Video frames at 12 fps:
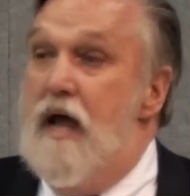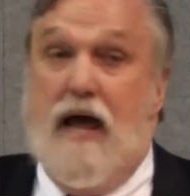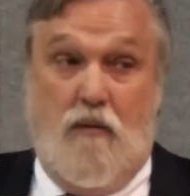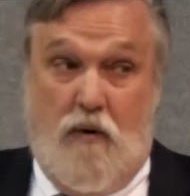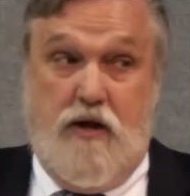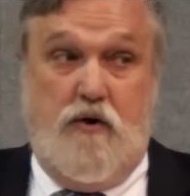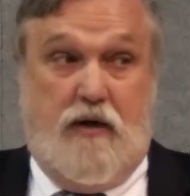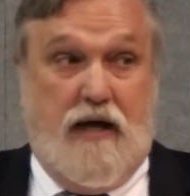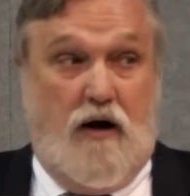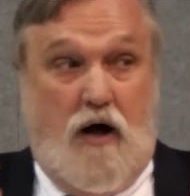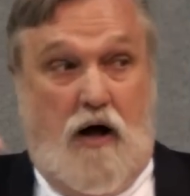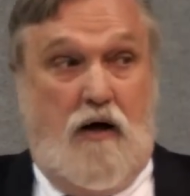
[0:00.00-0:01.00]
And when you
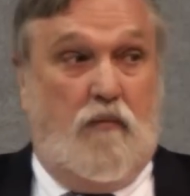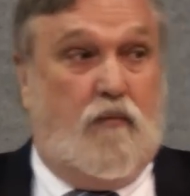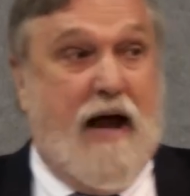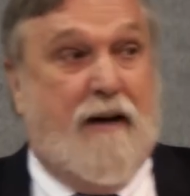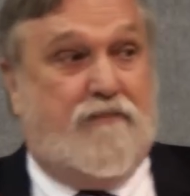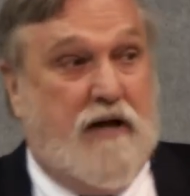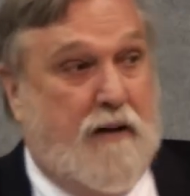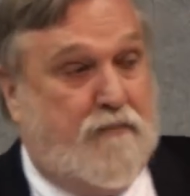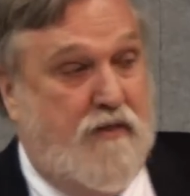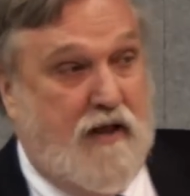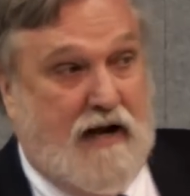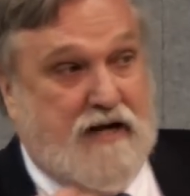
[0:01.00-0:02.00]
get all wrapped
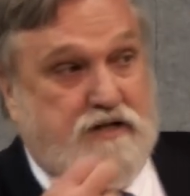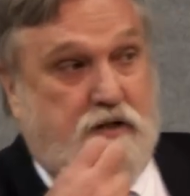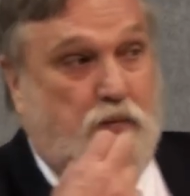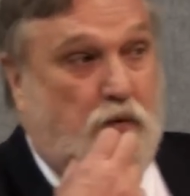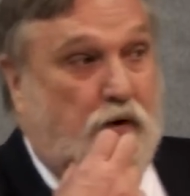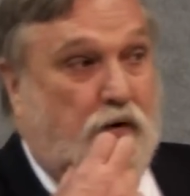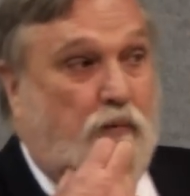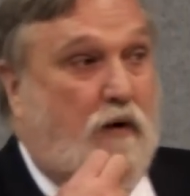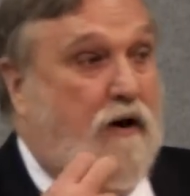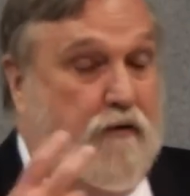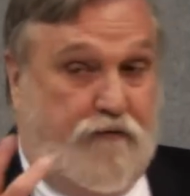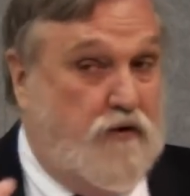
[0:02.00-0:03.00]
up in the lies of the world,
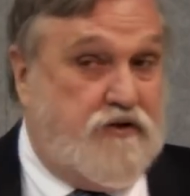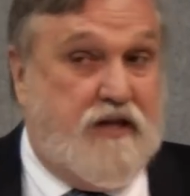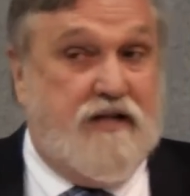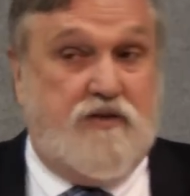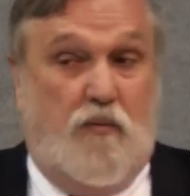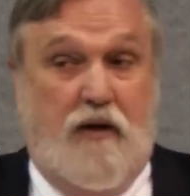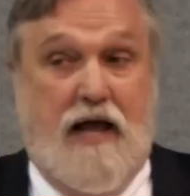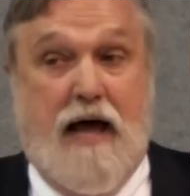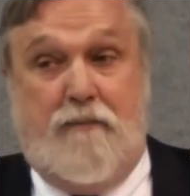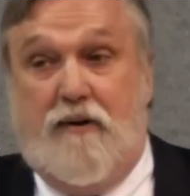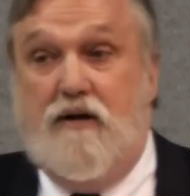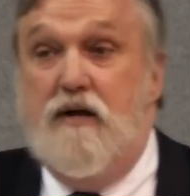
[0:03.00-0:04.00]
one of the first things that will
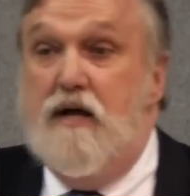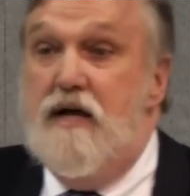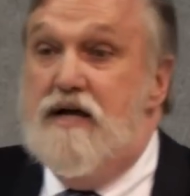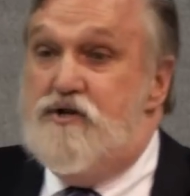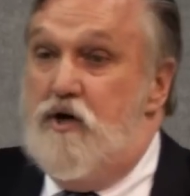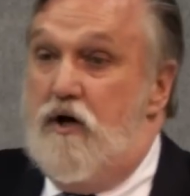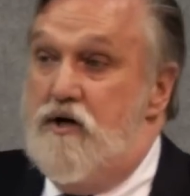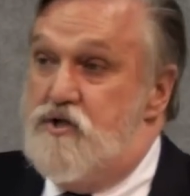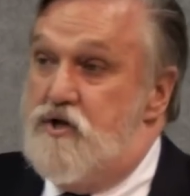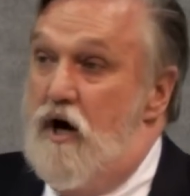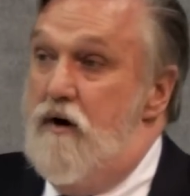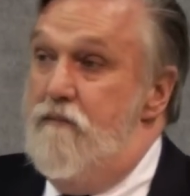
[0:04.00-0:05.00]
happen is you're going
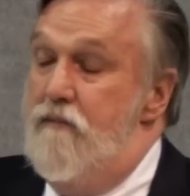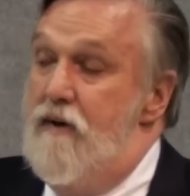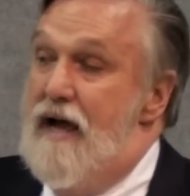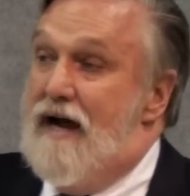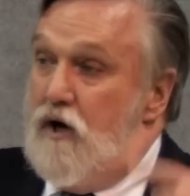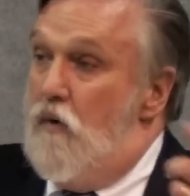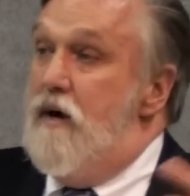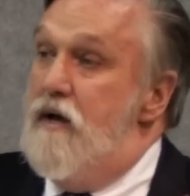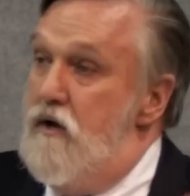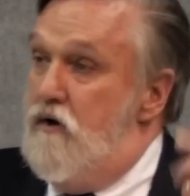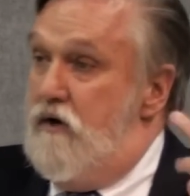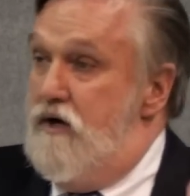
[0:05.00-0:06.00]
to start
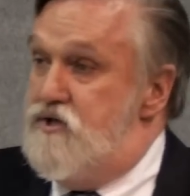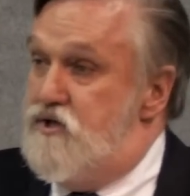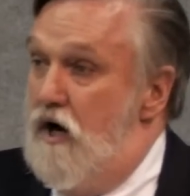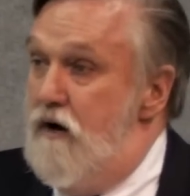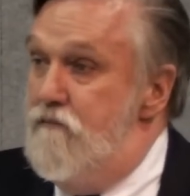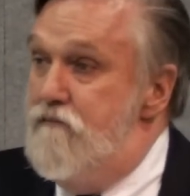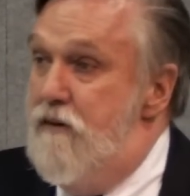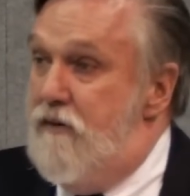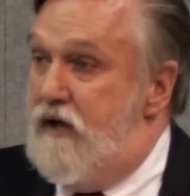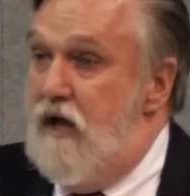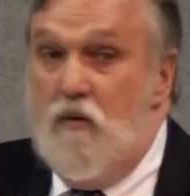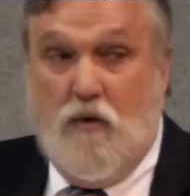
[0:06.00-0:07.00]
echoing, you're going to start
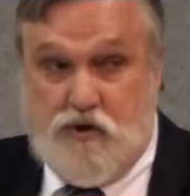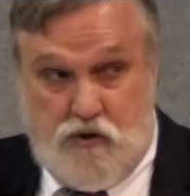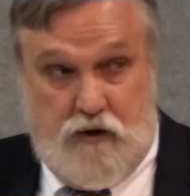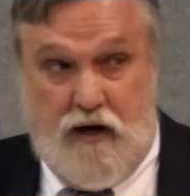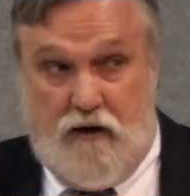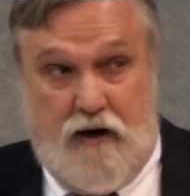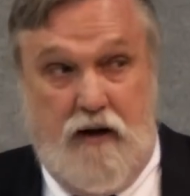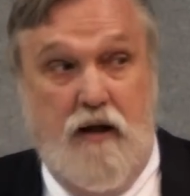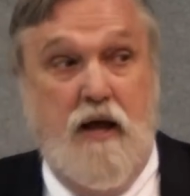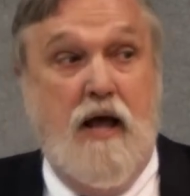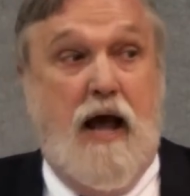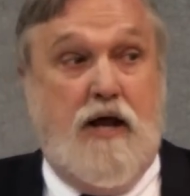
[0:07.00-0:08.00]
mimicking what you're
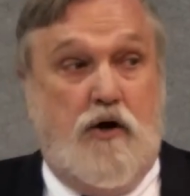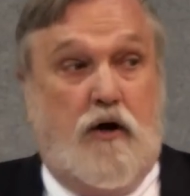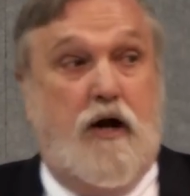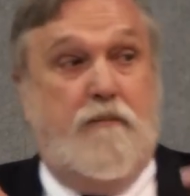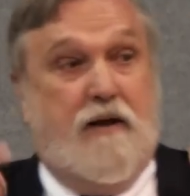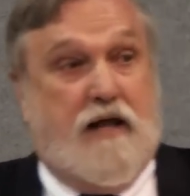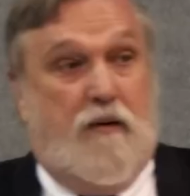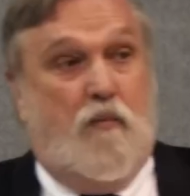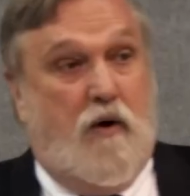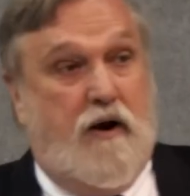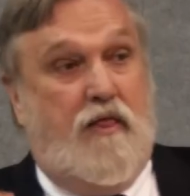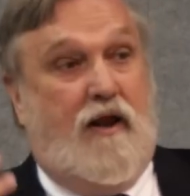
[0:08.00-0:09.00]
hearing, and you're going to
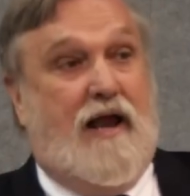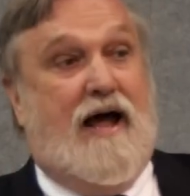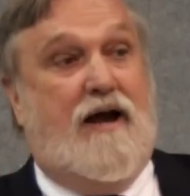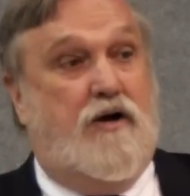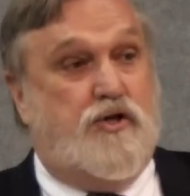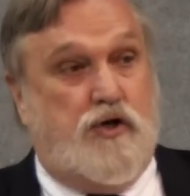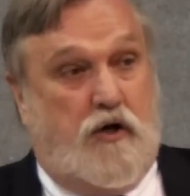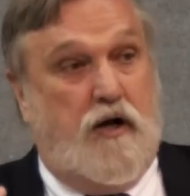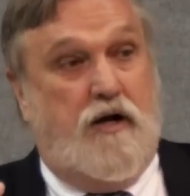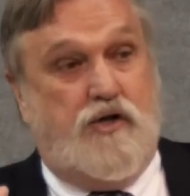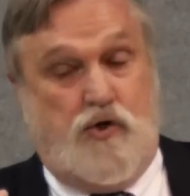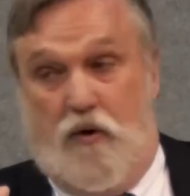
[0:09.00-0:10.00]
become one of the liars. You're
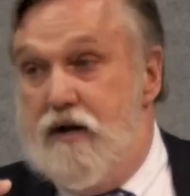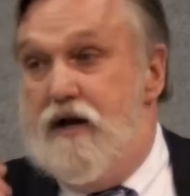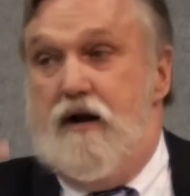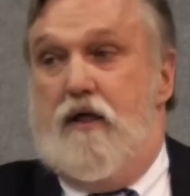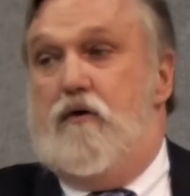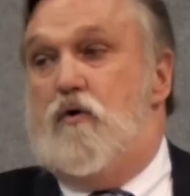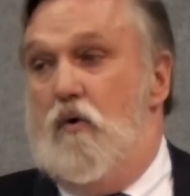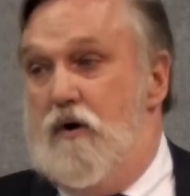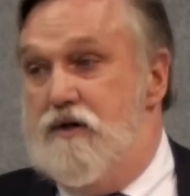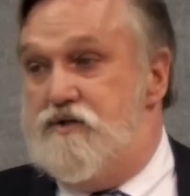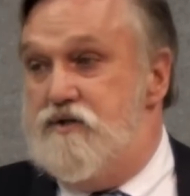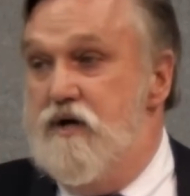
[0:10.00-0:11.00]
going to join in on the
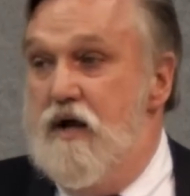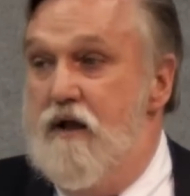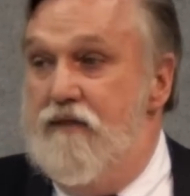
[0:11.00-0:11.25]
chorus.